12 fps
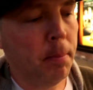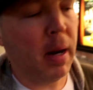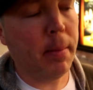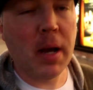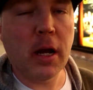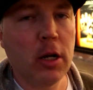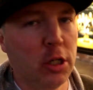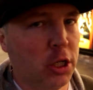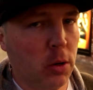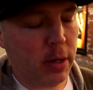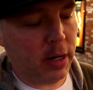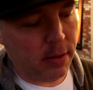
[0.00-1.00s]
but I'm not gonna
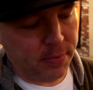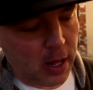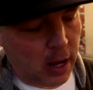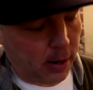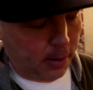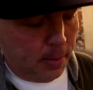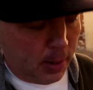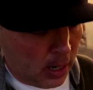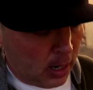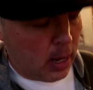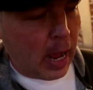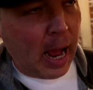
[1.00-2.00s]
show it in the vlog.
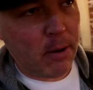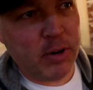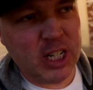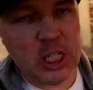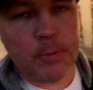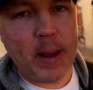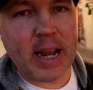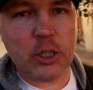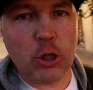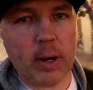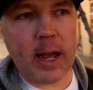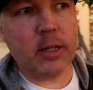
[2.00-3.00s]
I
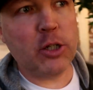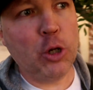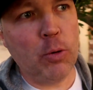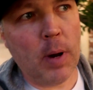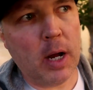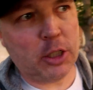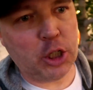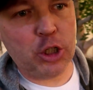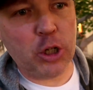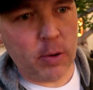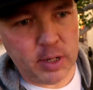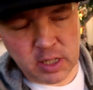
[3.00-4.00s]
respect you guys too much to
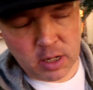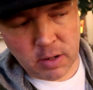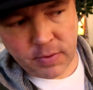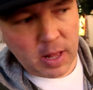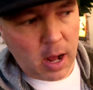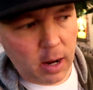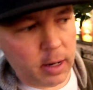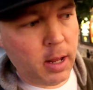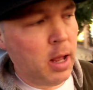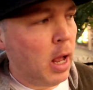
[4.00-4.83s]
show this in the vlog.